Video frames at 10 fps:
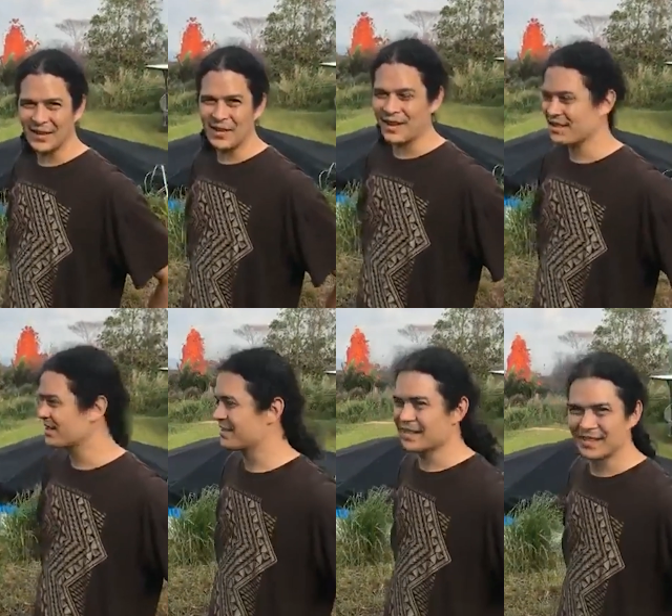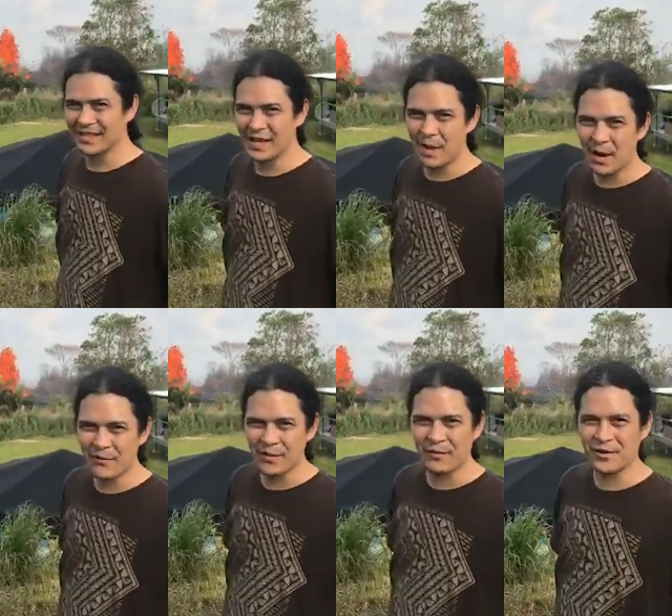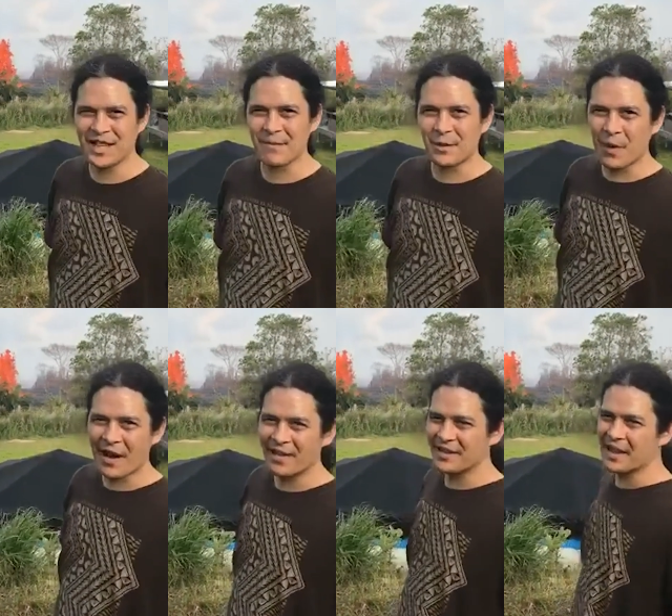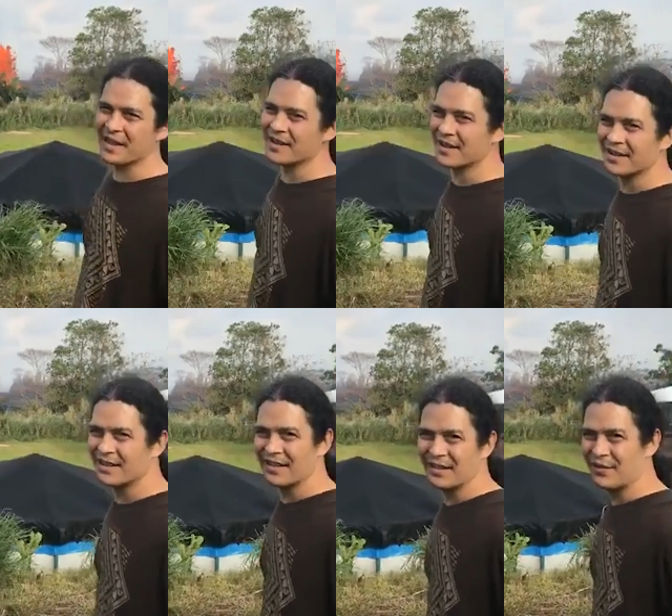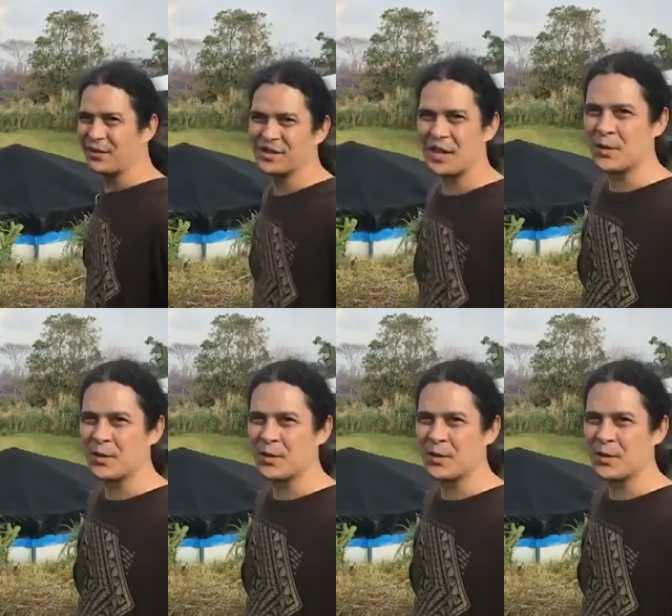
Oh, I just came out here for the first time in a while, and I first thing I